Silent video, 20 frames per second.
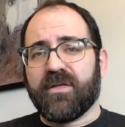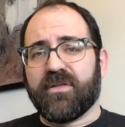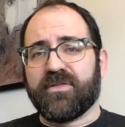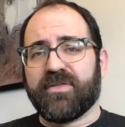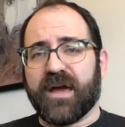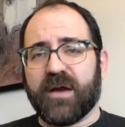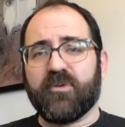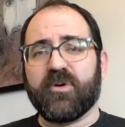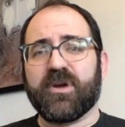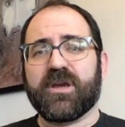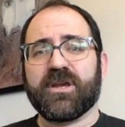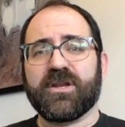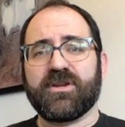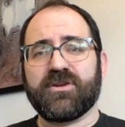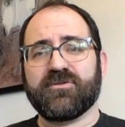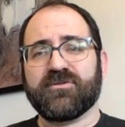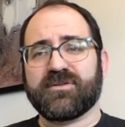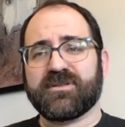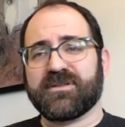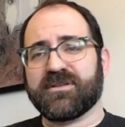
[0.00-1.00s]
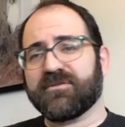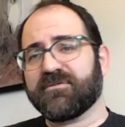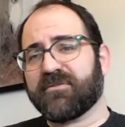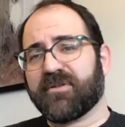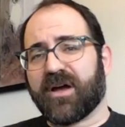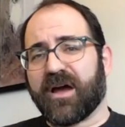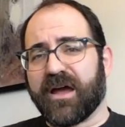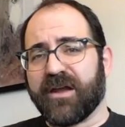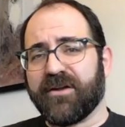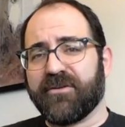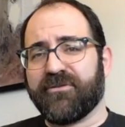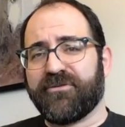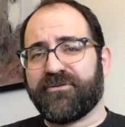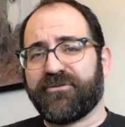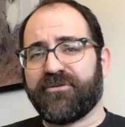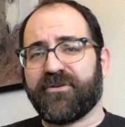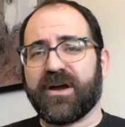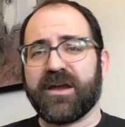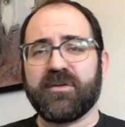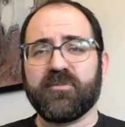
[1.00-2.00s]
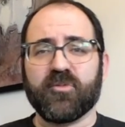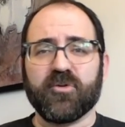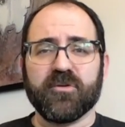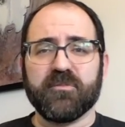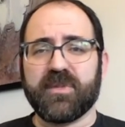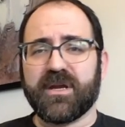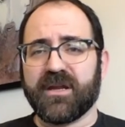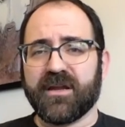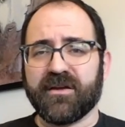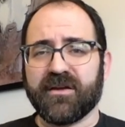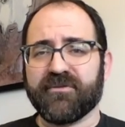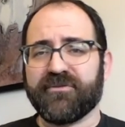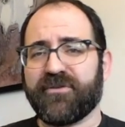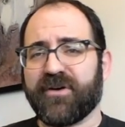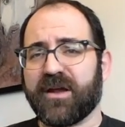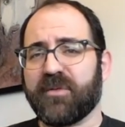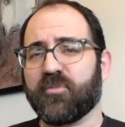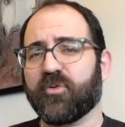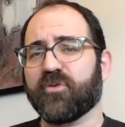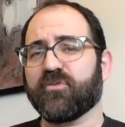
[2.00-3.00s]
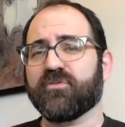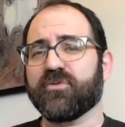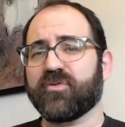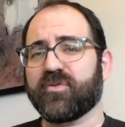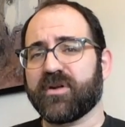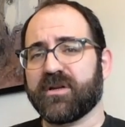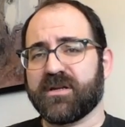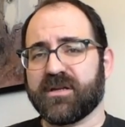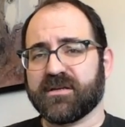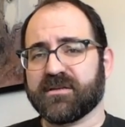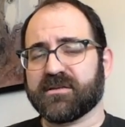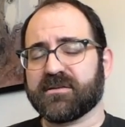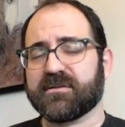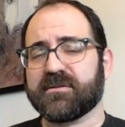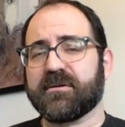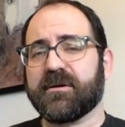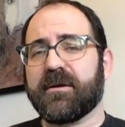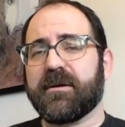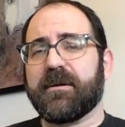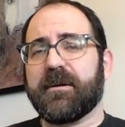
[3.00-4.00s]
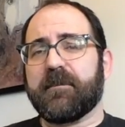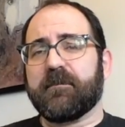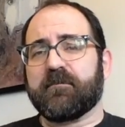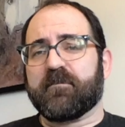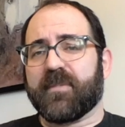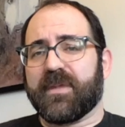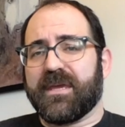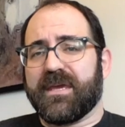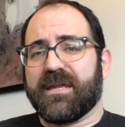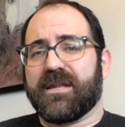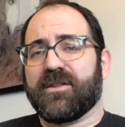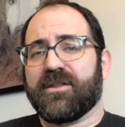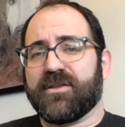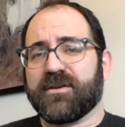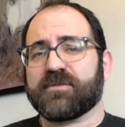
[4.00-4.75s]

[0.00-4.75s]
that we can use to kind of find more meaning, find more rootedness in this